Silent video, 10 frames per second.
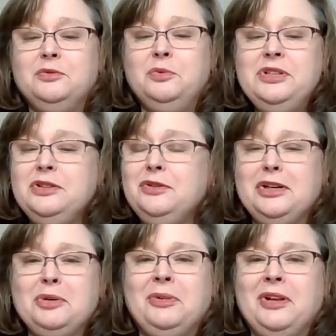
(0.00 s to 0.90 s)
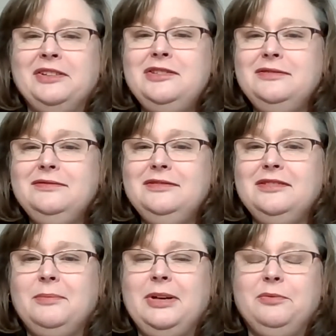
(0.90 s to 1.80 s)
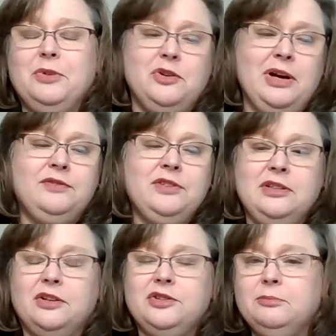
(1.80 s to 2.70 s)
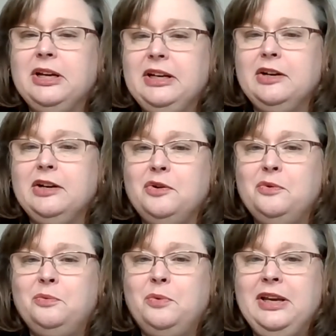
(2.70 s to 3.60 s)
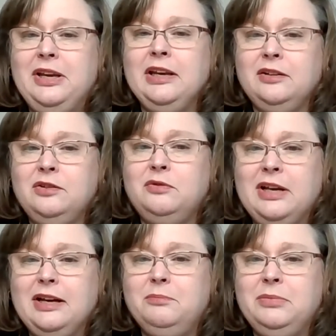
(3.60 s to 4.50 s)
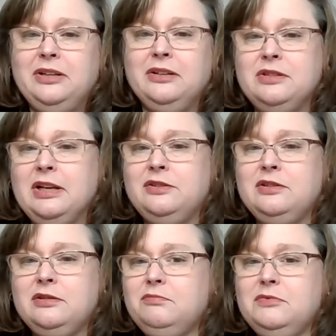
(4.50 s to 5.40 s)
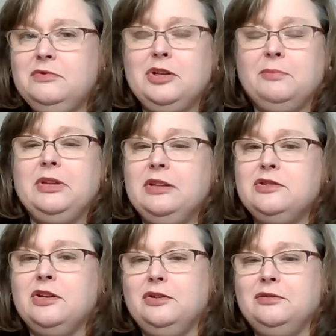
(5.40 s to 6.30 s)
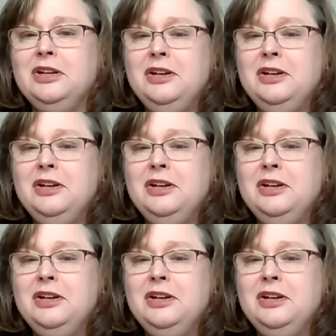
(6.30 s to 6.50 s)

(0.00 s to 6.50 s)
We still get complaints. I mean, when you have to tell somebody, "No, we can't do that because that's something that's on